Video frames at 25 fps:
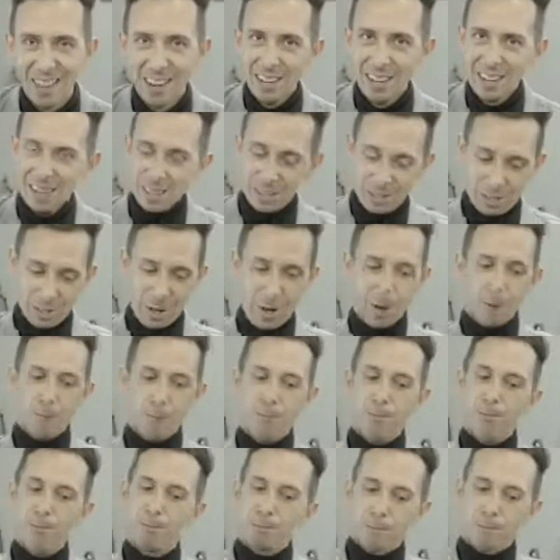
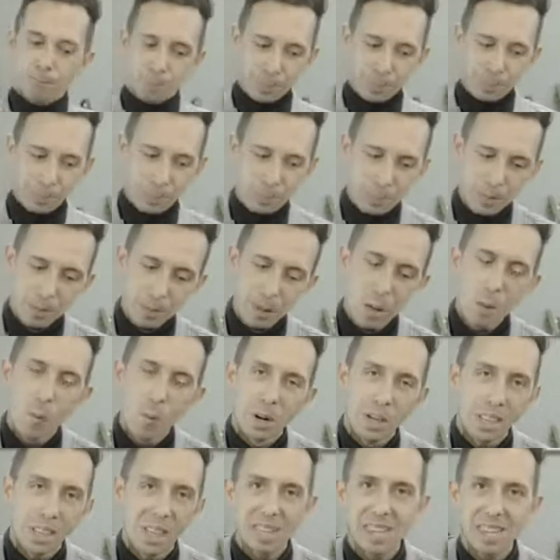So
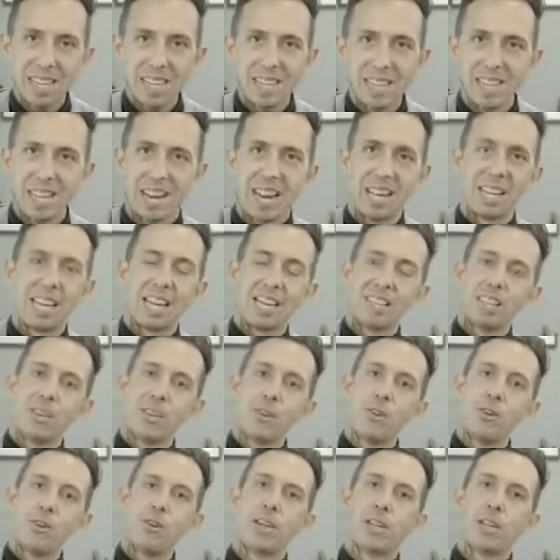one of the things that I like to
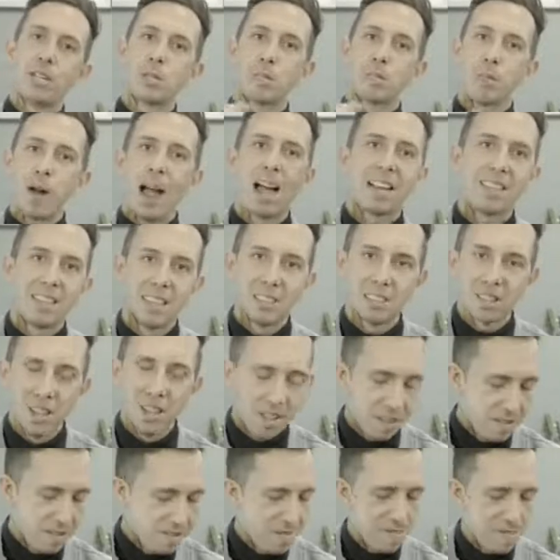do is practice.
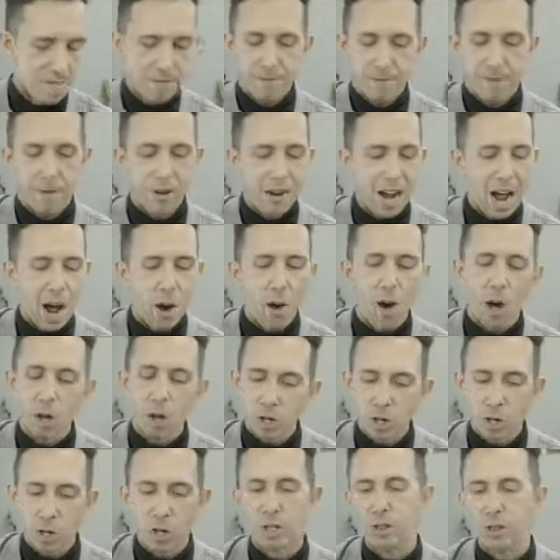For now, I'll
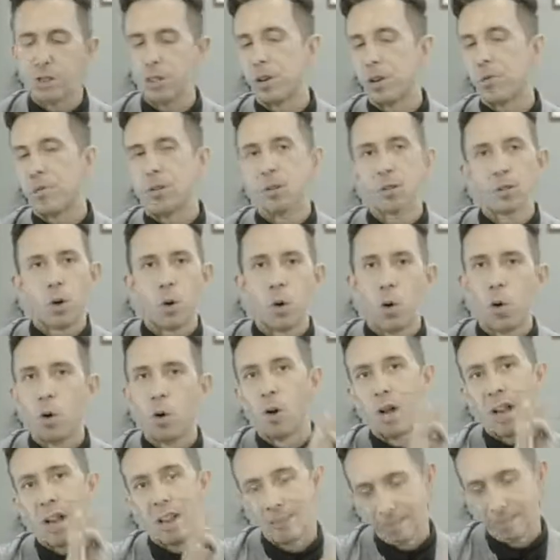show you there's a
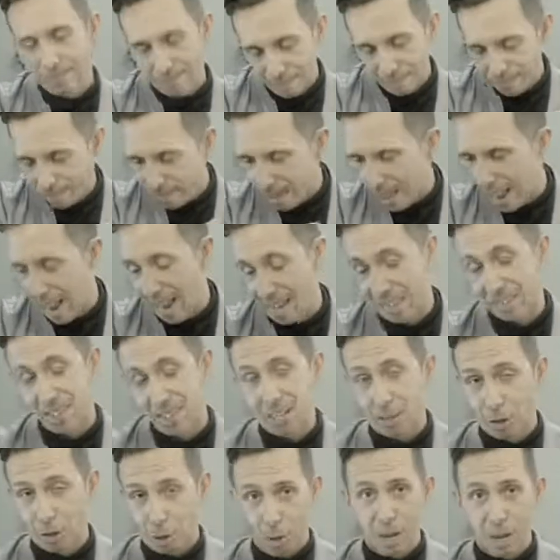whole
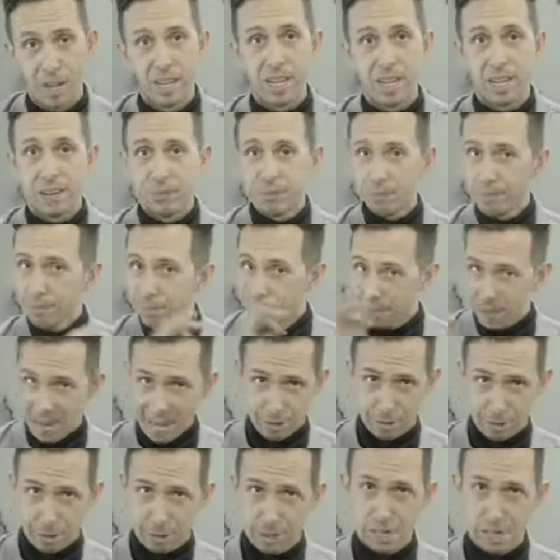accent gridding
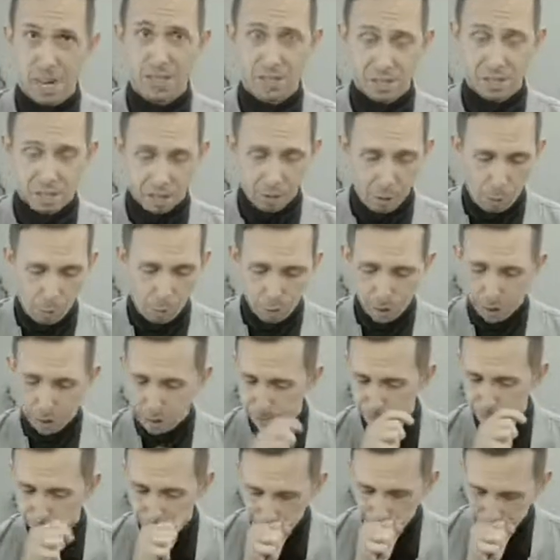exercise in the course.
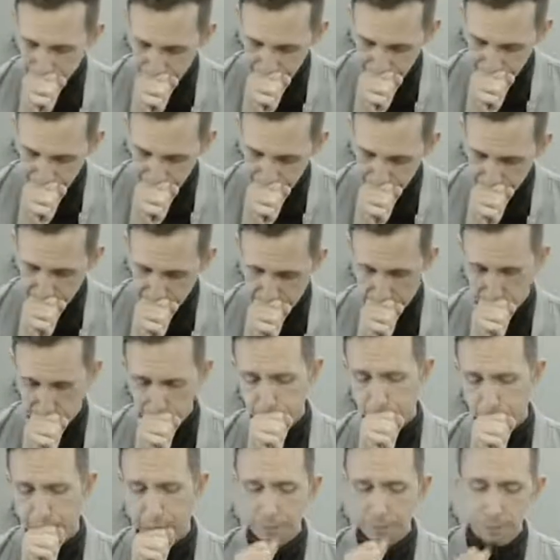Excuse
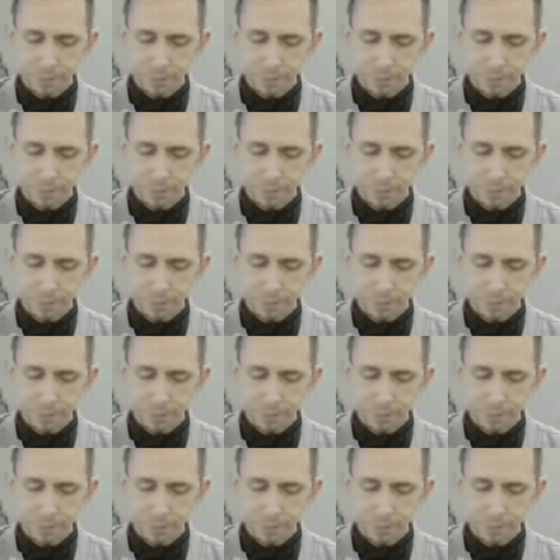me.